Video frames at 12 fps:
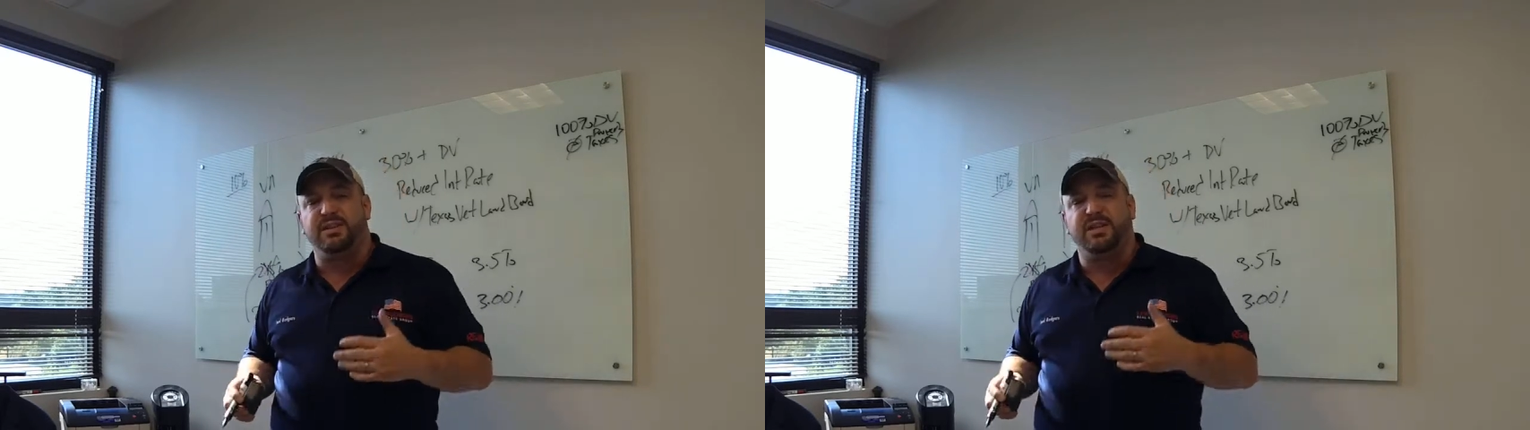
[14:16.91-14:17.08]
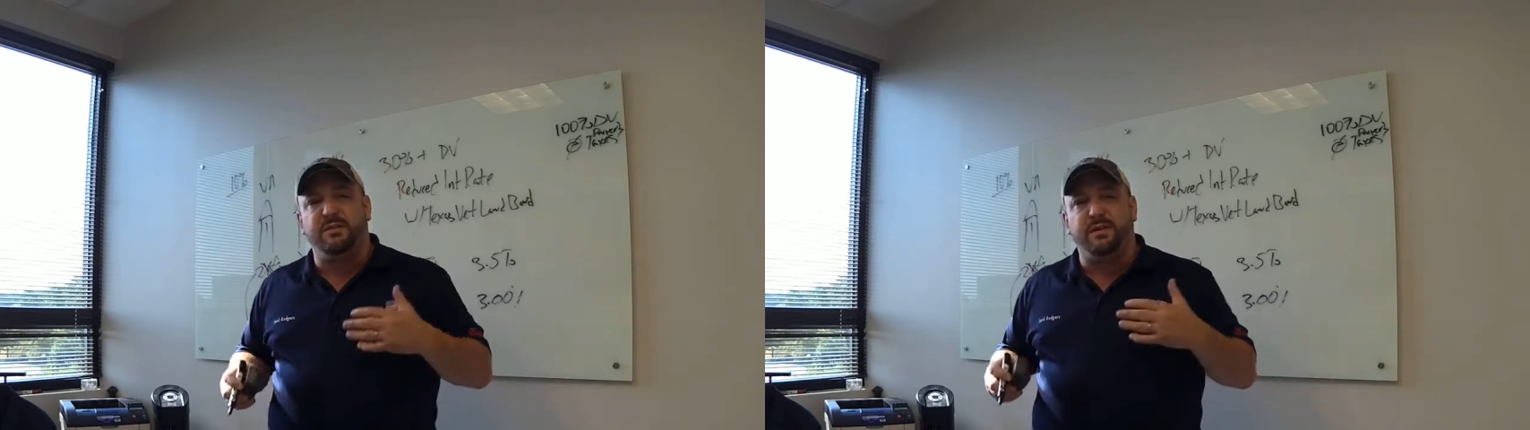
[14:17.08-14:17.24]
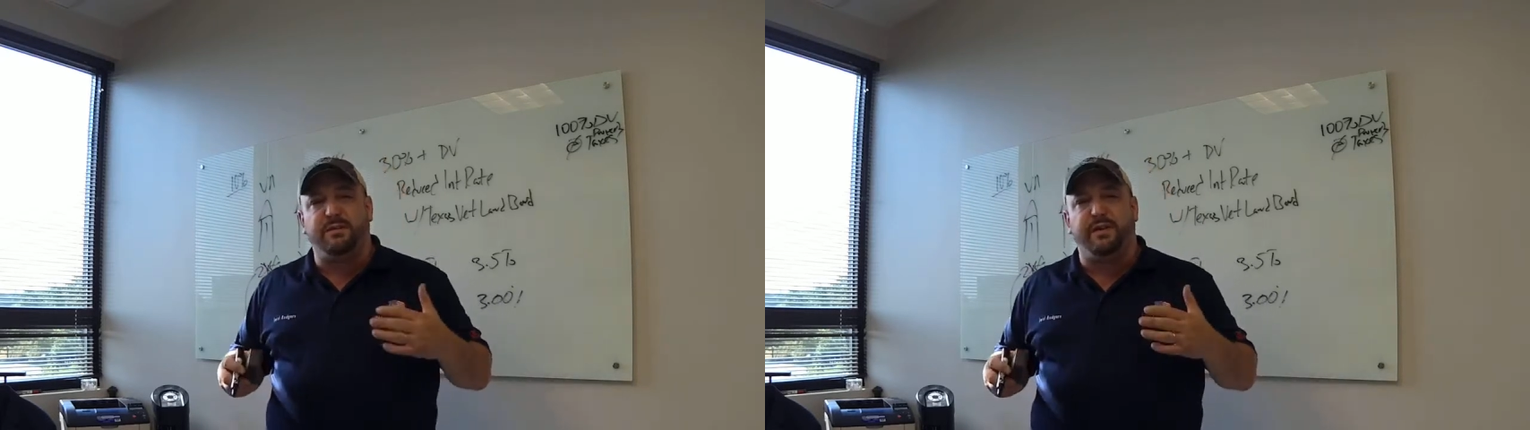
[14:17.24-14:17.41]
to
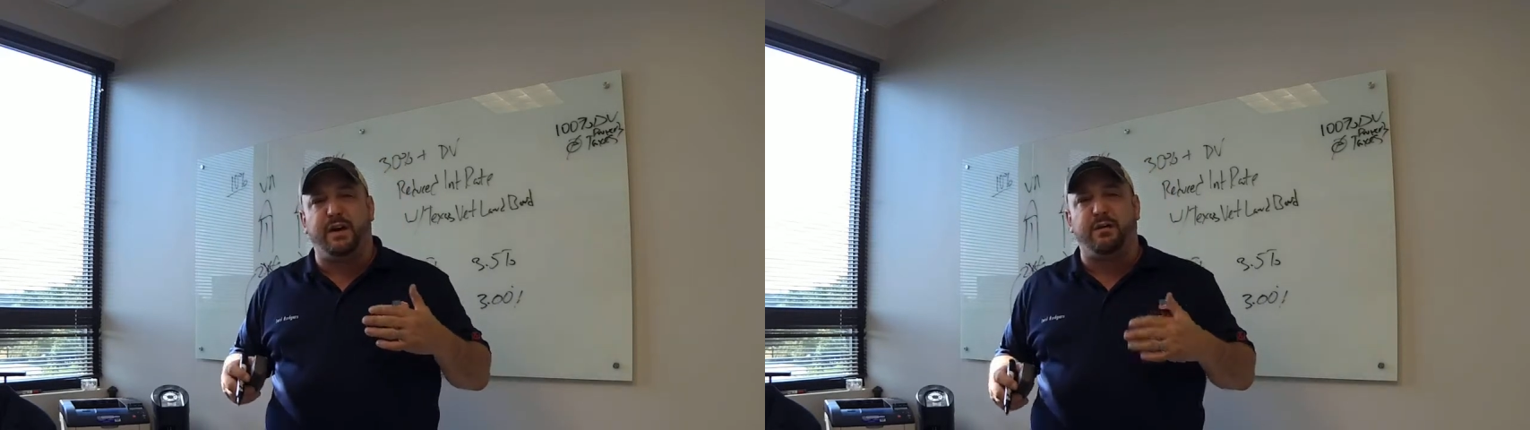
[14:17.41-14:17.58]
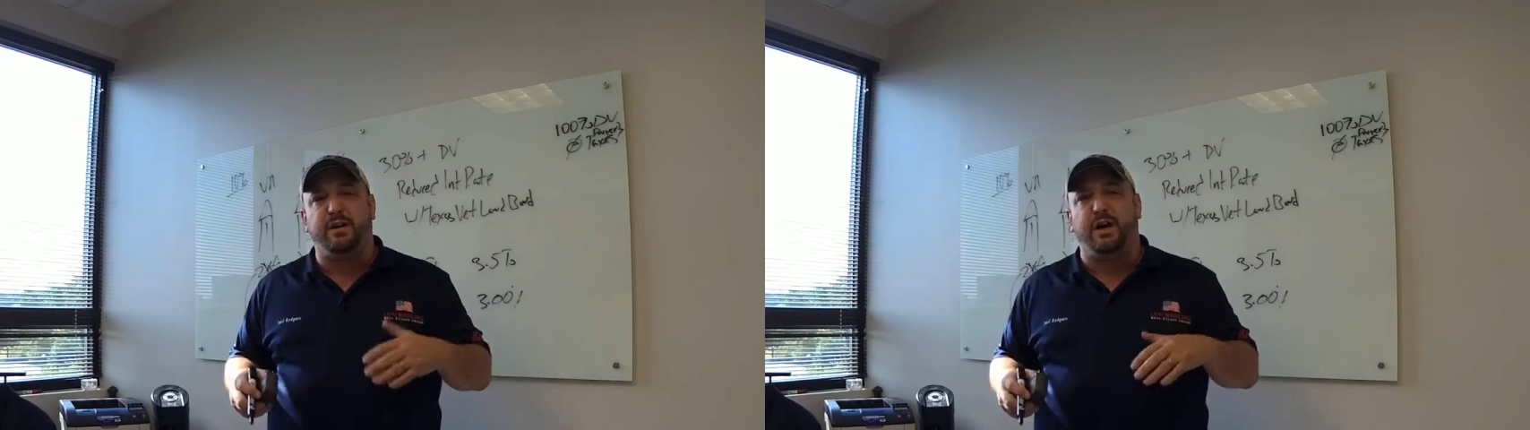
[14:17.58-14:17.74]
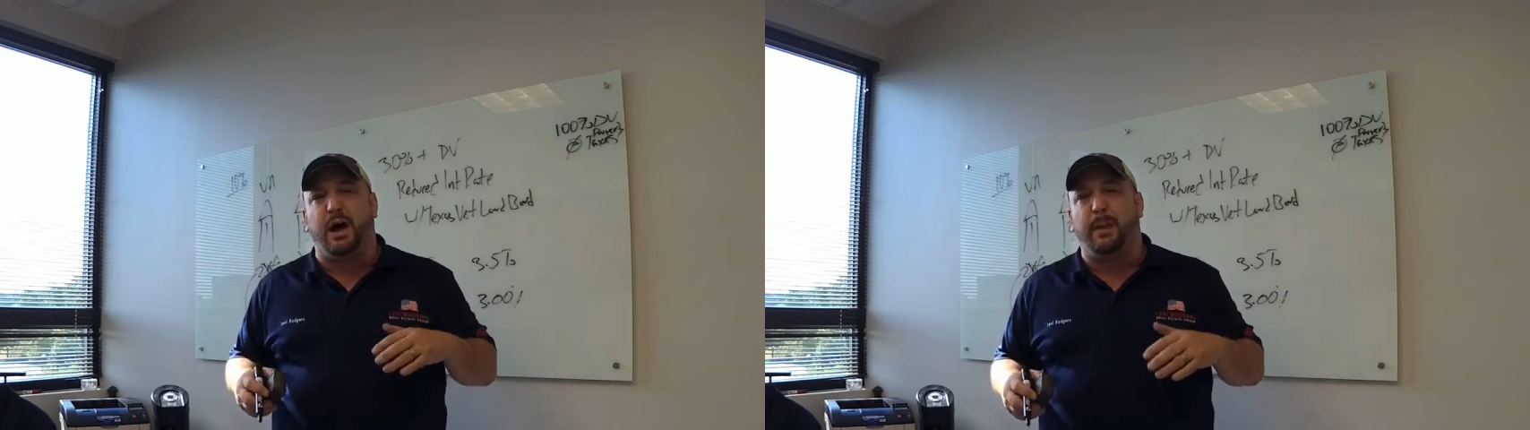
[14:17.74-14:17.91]
give the
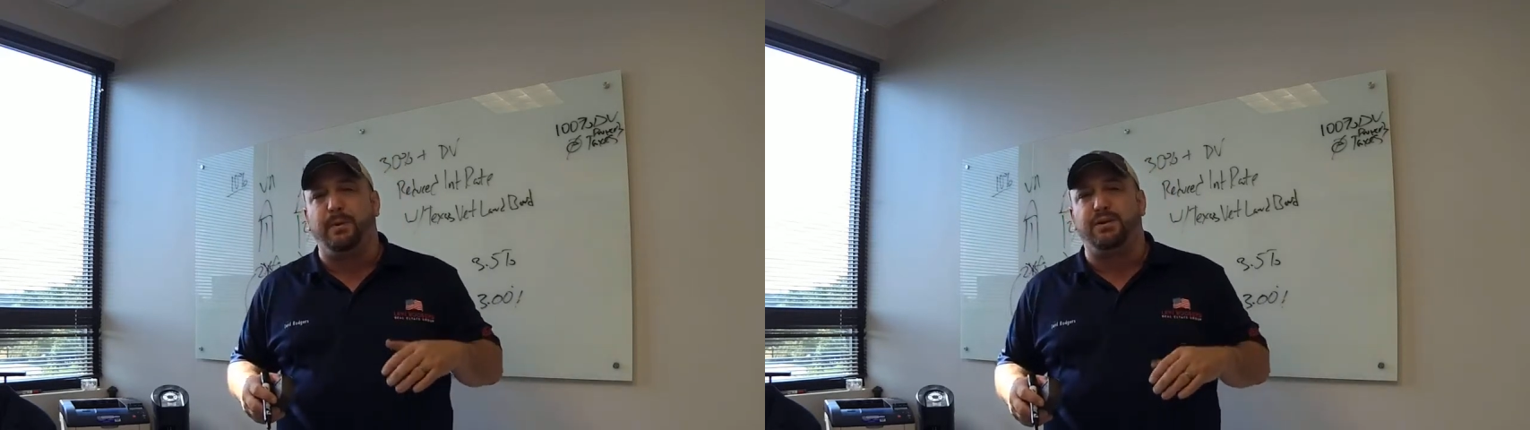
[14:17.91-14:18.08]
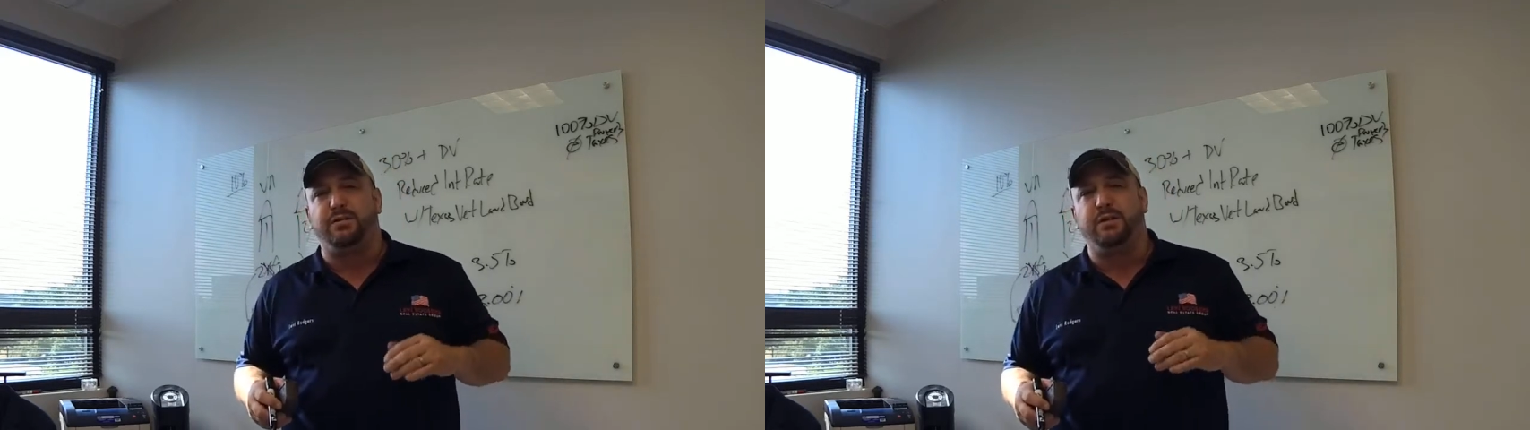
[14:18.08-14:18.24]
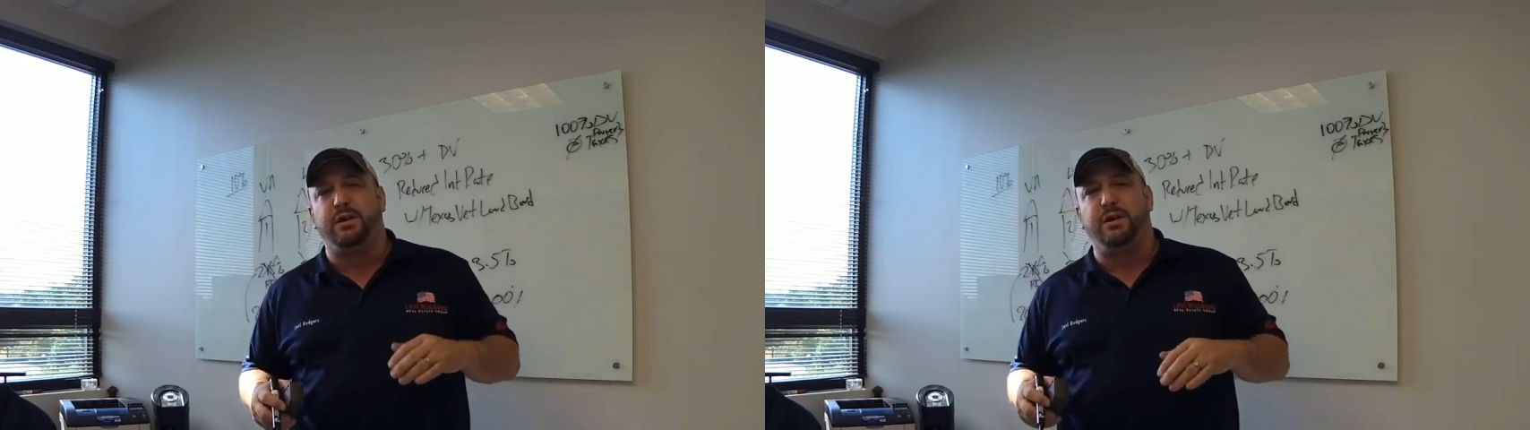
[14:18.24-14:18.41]
veteran the
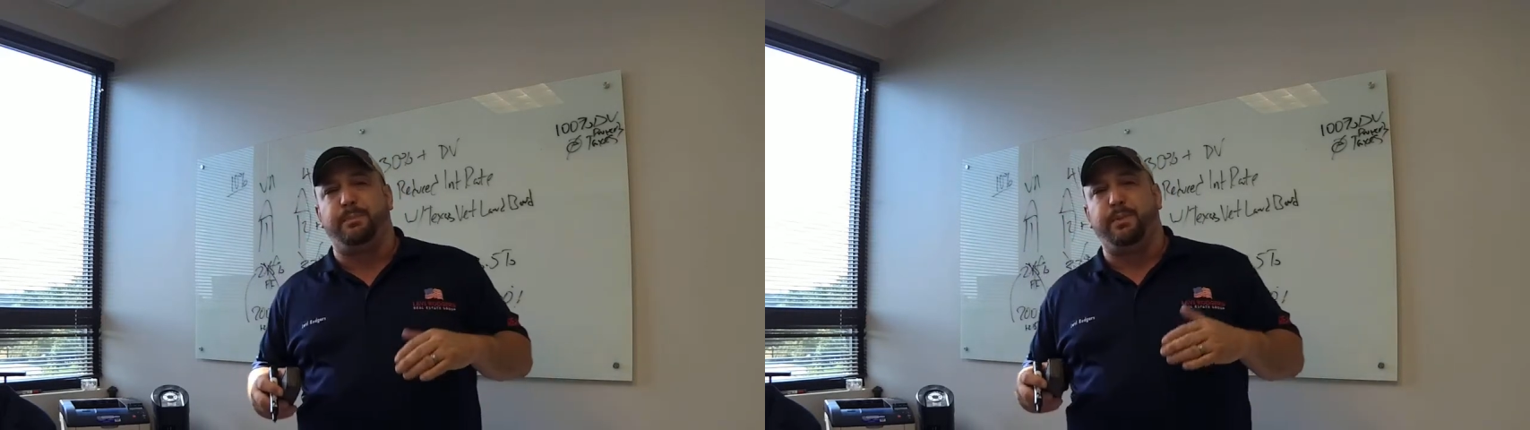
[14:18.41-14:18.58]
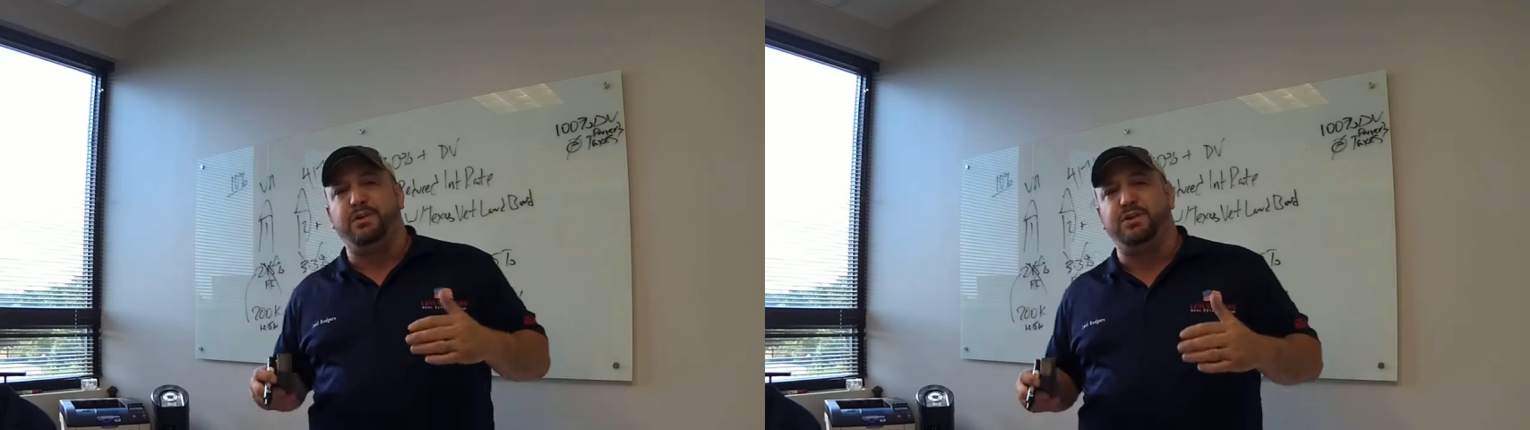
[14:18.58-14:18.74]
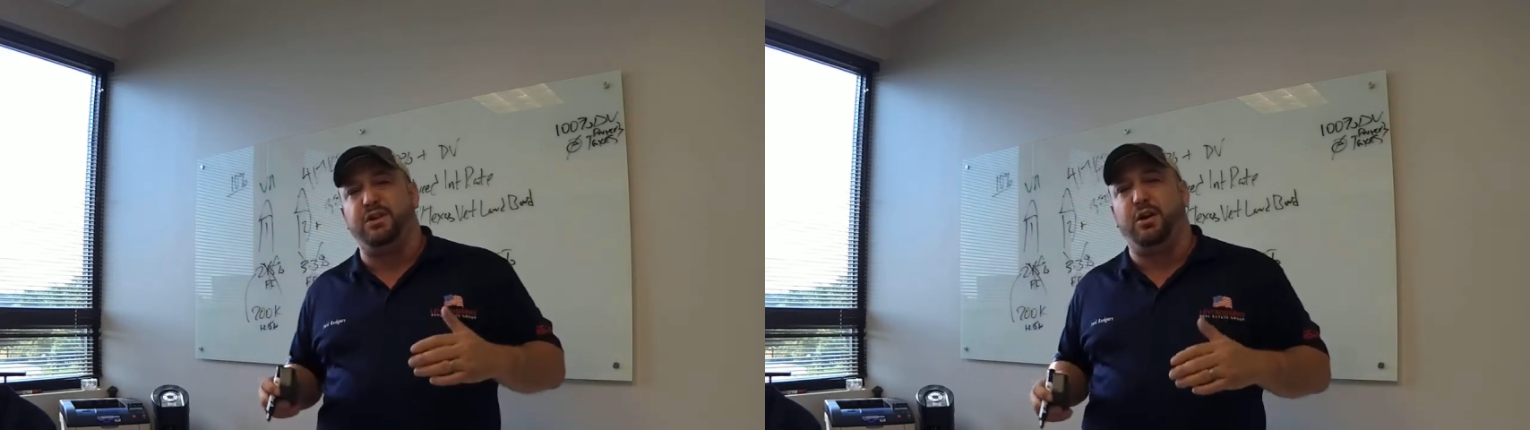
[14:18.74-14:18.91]
opportunity to purchase